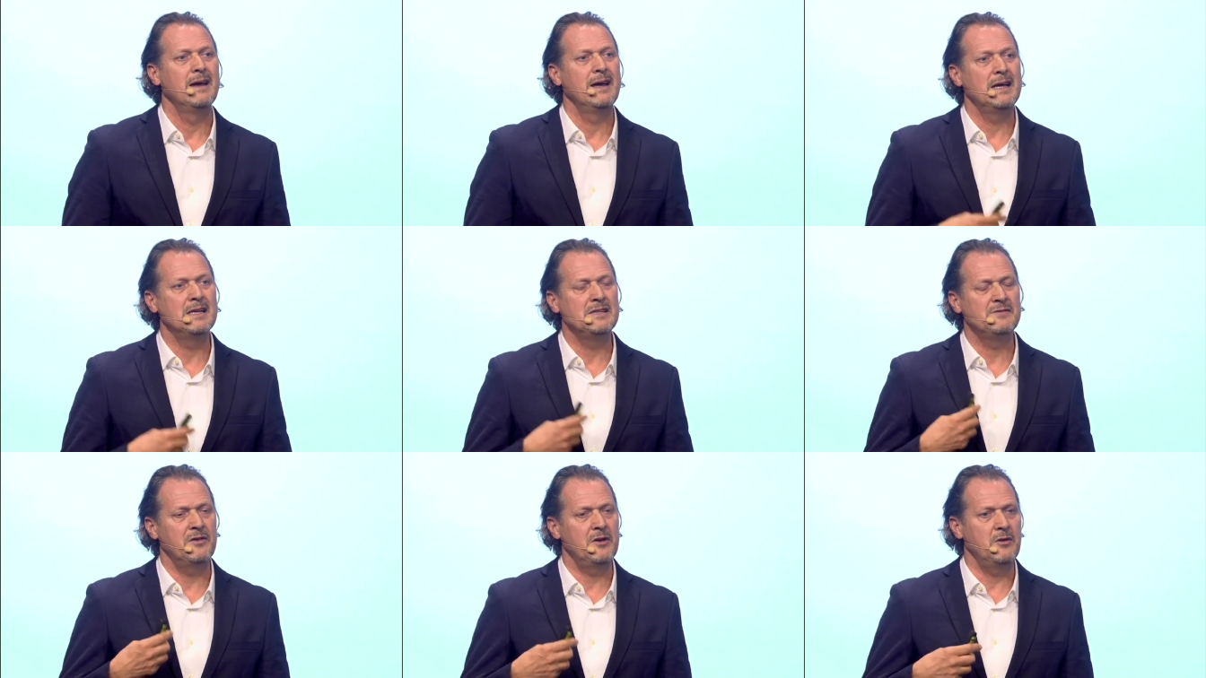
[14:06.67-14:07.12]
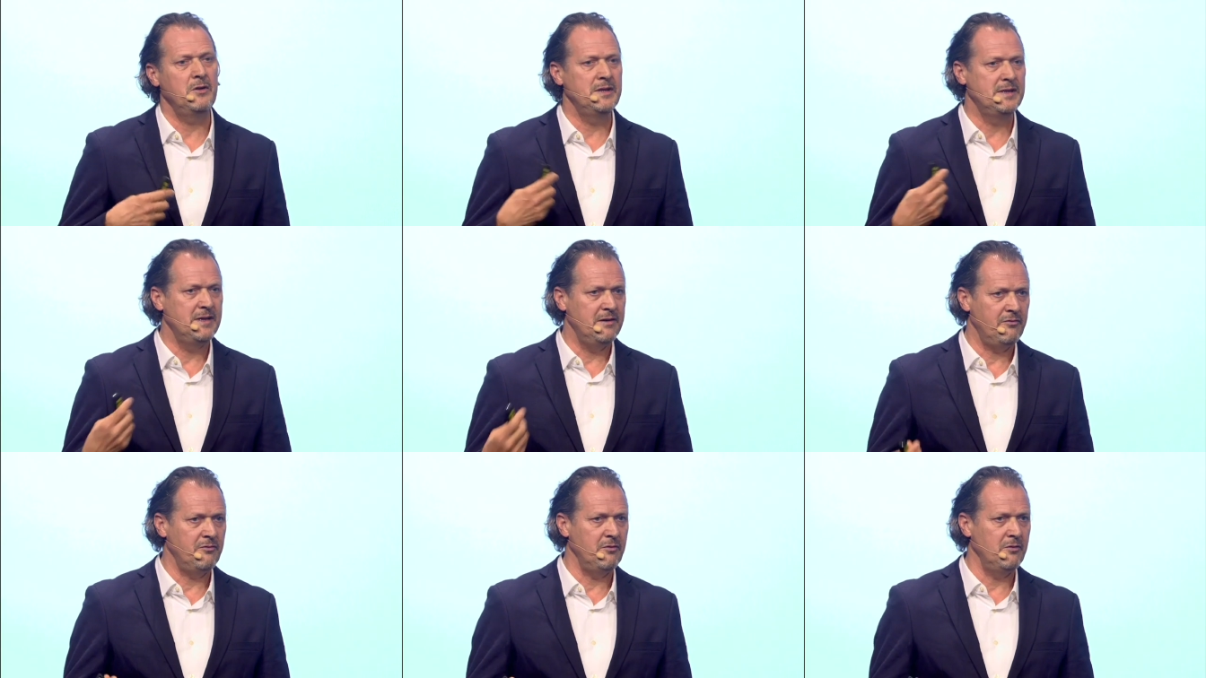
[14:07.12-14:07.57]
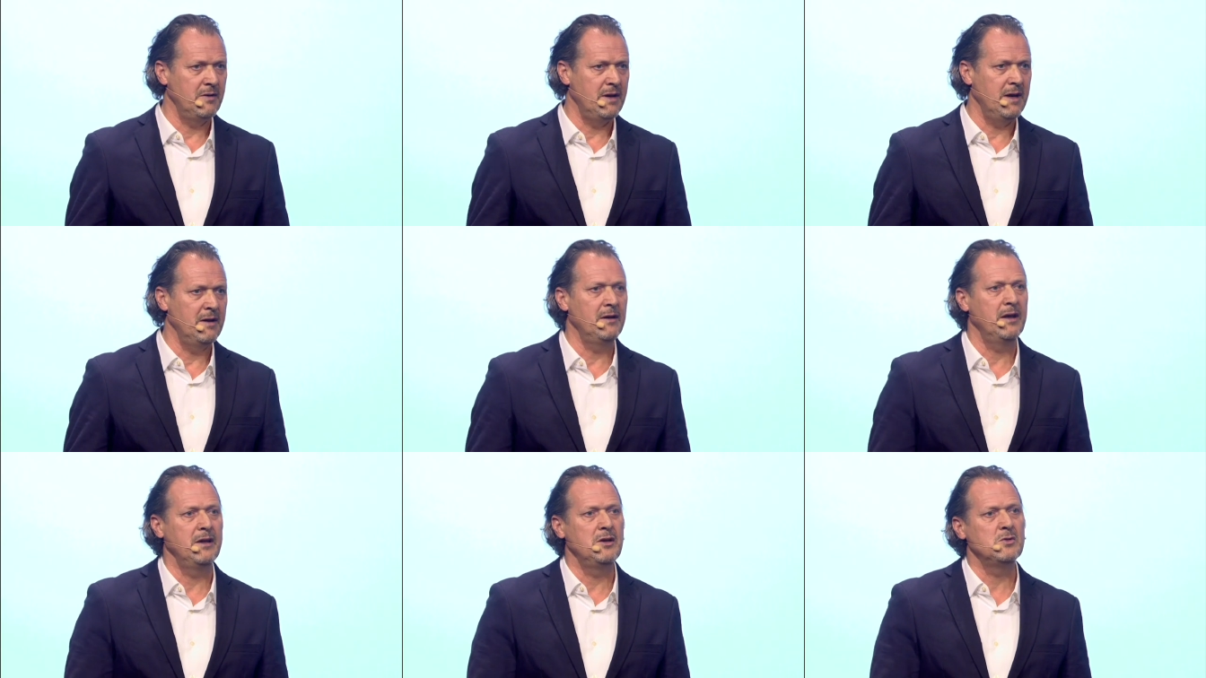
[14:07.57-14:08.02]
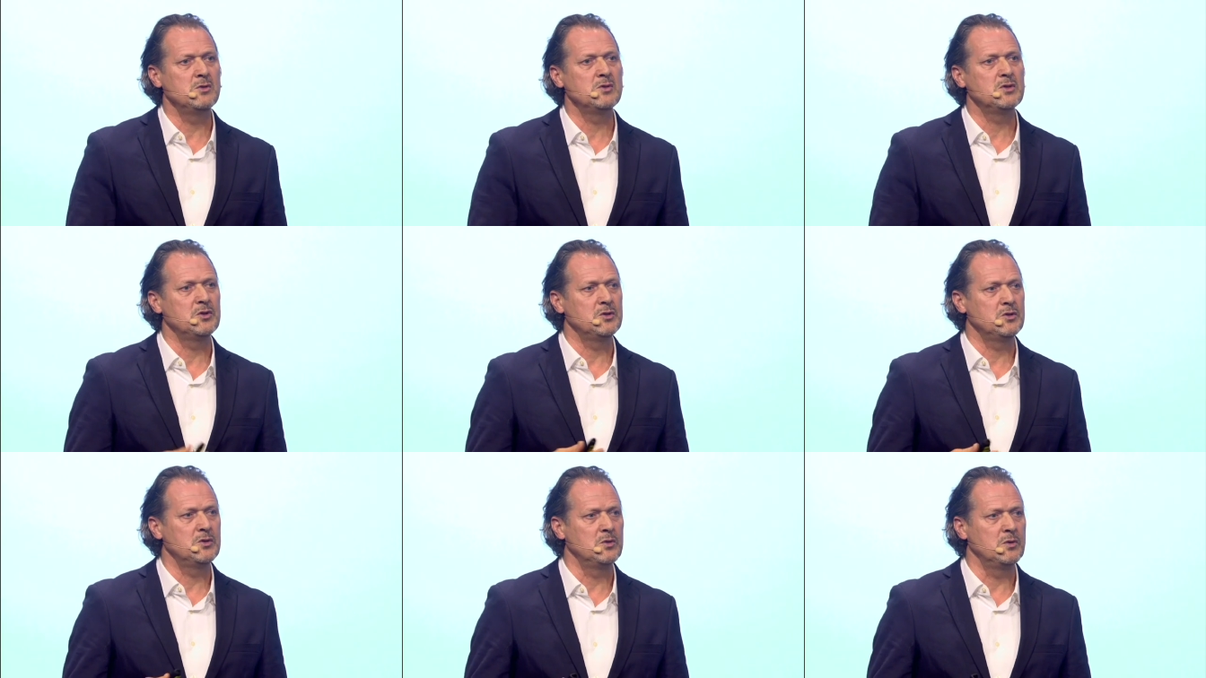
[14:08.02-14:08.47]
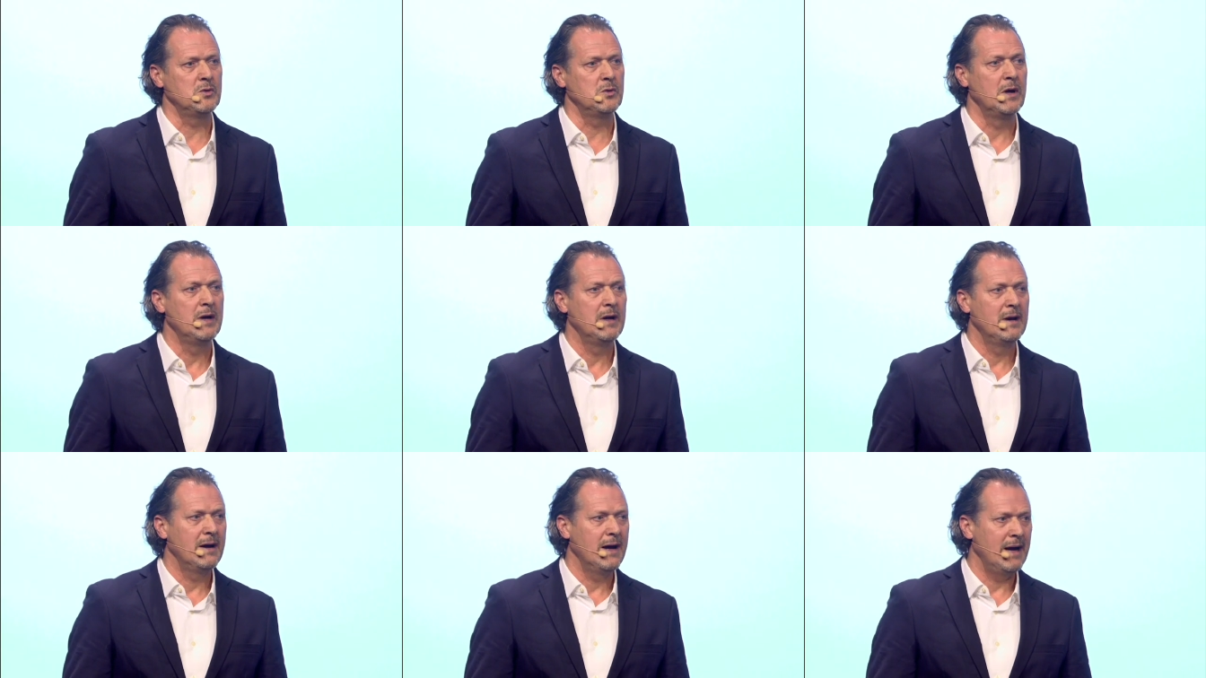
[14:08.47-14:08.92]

is very different than they used to do